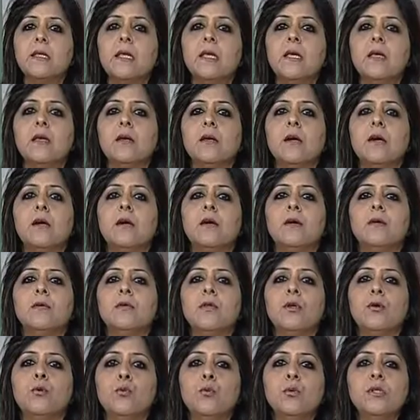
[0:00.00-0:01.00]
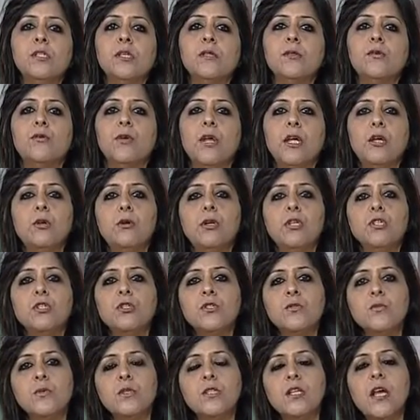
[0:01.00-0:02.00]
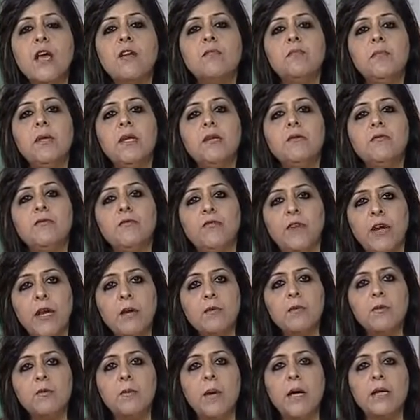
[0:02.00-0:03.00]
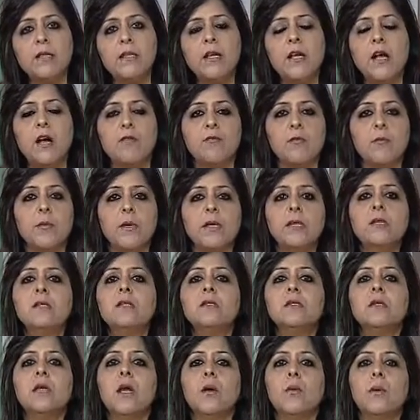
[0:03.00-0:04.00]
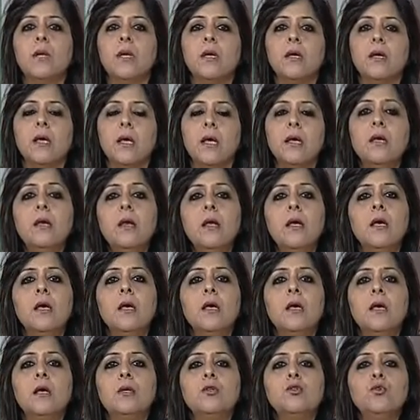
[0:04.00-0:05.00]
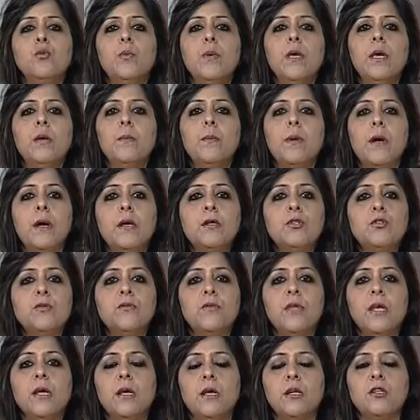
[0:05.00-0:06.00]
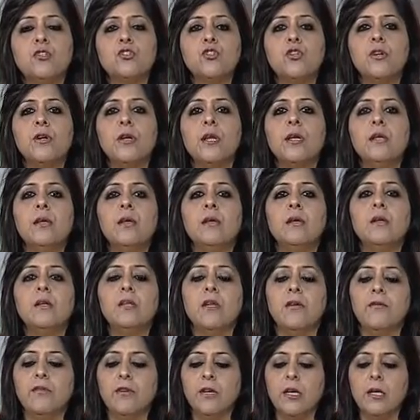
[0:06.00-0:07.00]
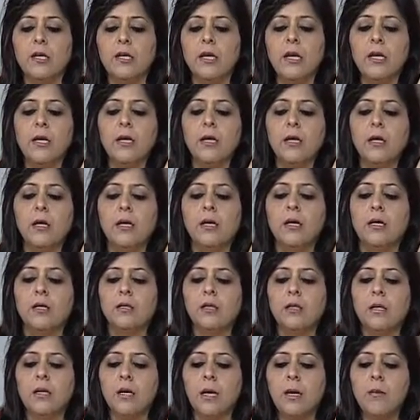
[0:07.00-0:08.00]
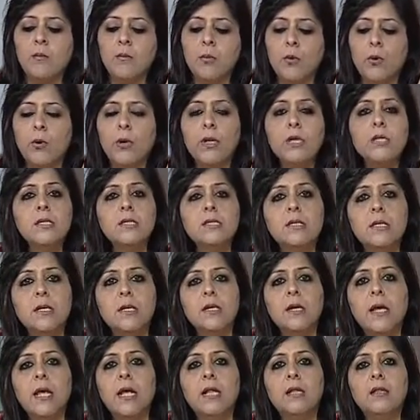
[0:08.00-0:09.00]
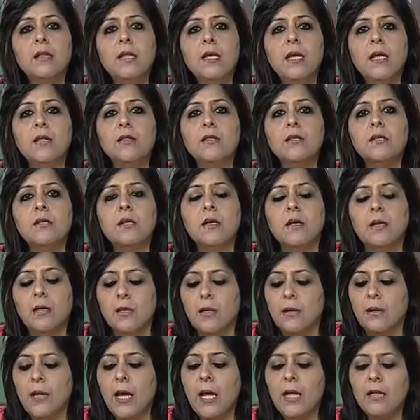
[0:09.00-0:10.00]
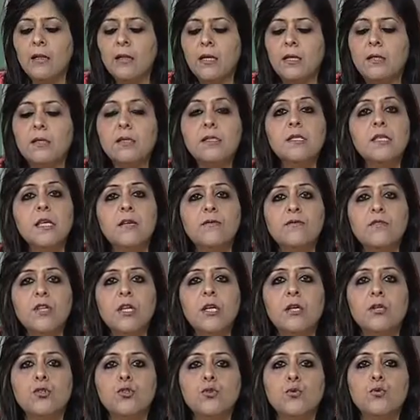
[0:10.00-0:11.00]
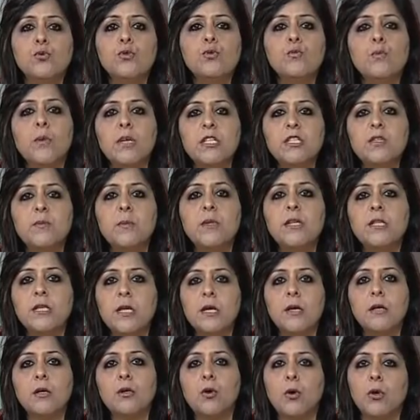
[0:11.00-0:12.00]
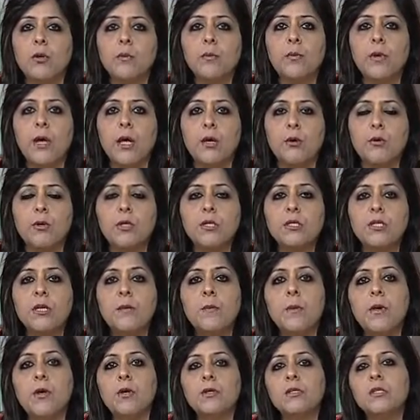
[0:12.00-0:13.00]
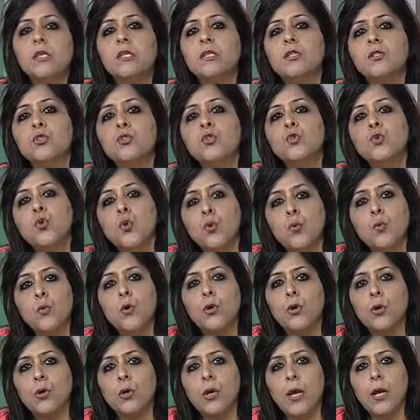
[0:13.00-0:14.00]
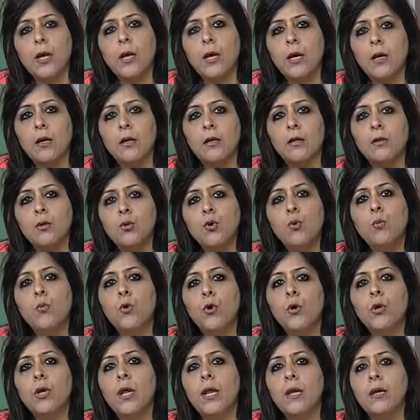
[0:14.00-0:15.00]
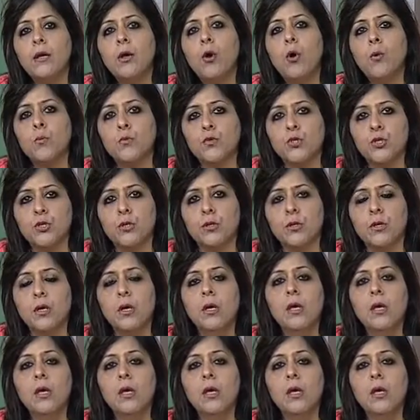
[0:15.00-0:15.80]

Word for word: the uh, the rules and the regulations which have been framed by the government now and again to be a part of the culture and uh, definitely the employees healthy and the uh, health and the safety issues must be taken on priority because it is no more an, uh, no more an option